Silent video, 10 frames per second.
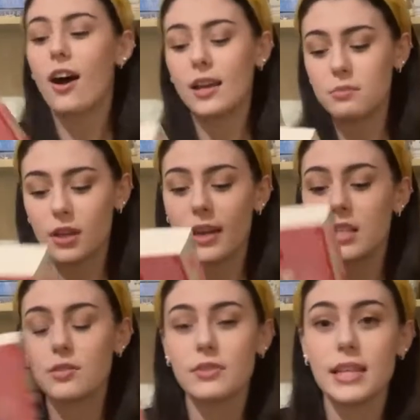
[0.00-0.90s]
I'm
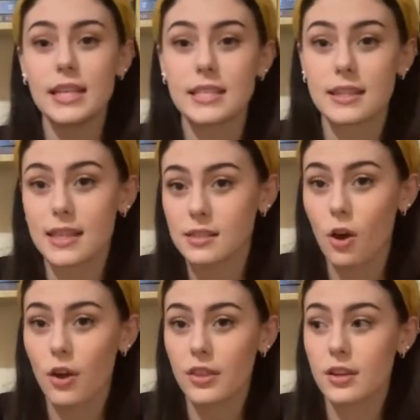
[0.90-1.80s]
dying to read this
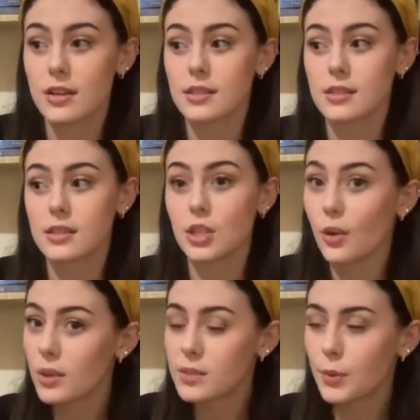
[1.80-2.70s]
author's
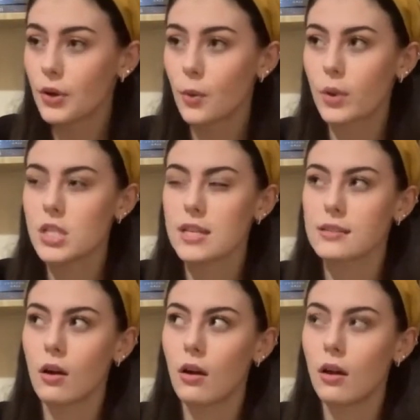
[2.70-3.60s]
newest book, which
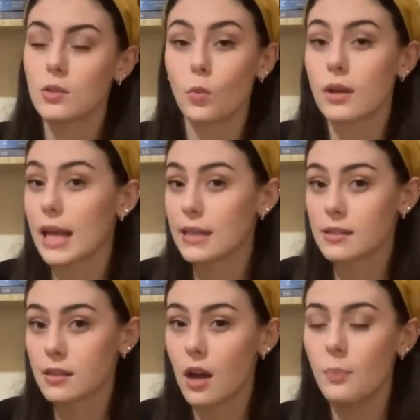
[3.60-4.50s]
is called One
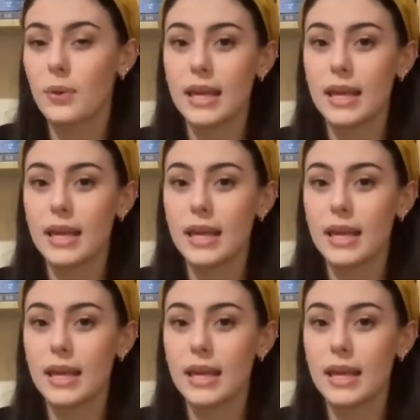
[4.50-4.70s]
Last Stop.